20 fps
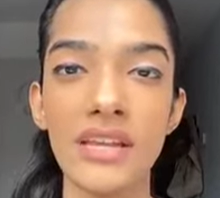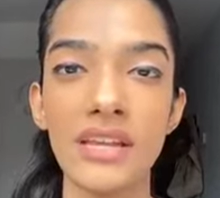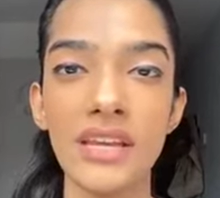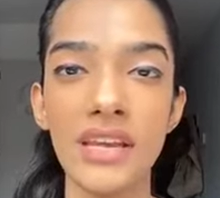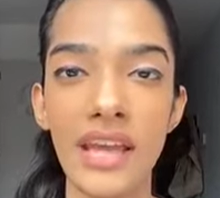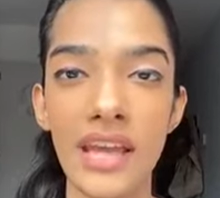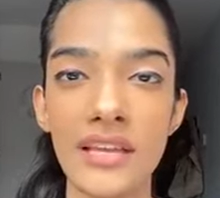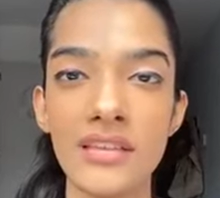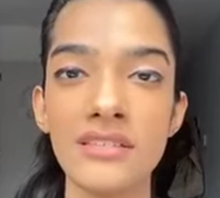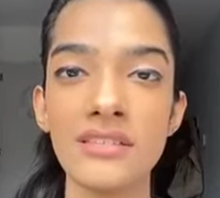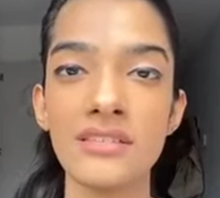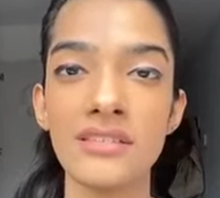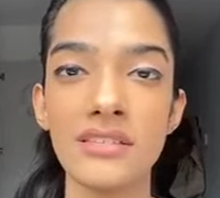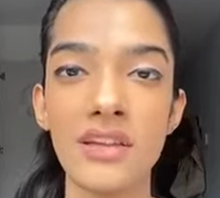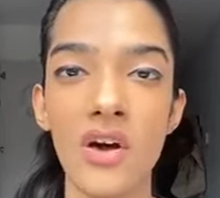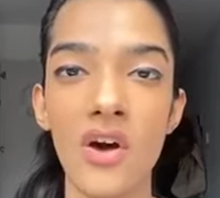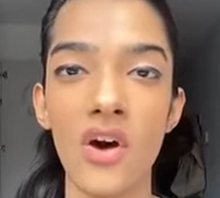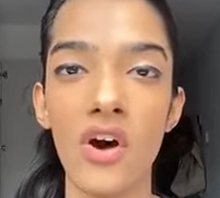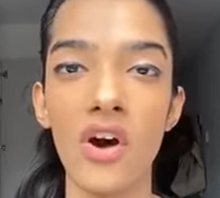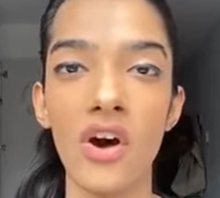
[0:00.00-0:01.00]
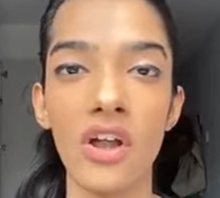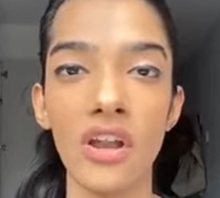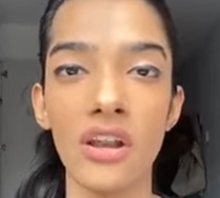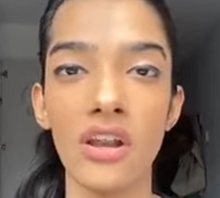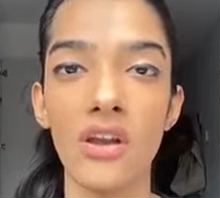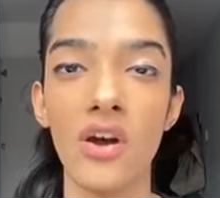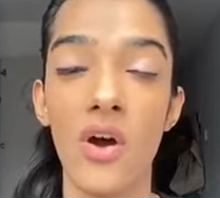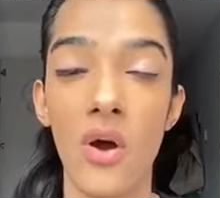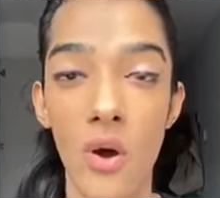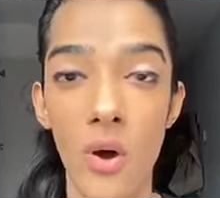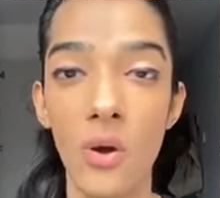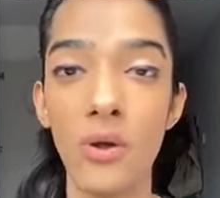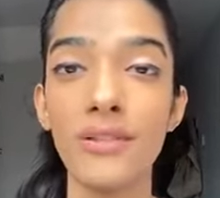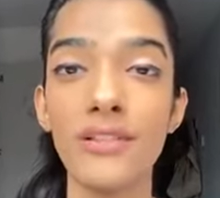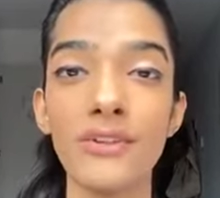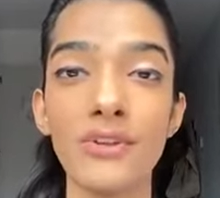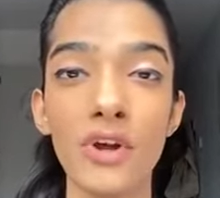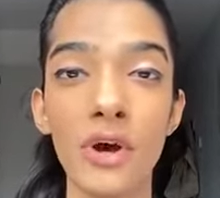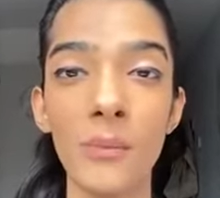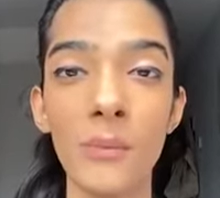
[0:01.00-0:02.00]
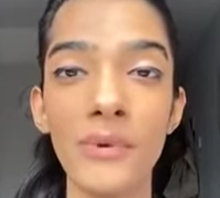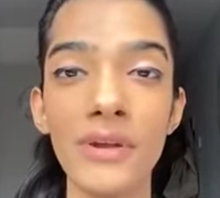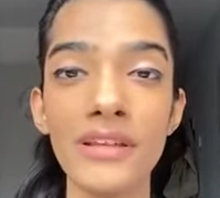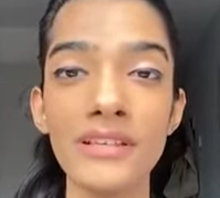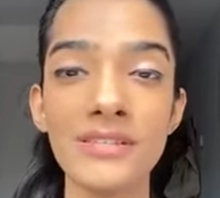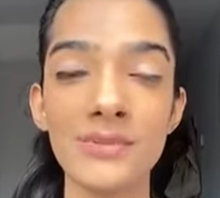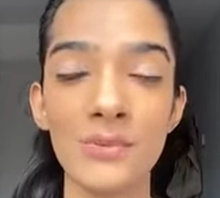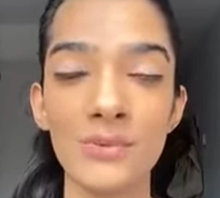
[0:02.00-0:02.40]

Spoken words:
yes on all the topics,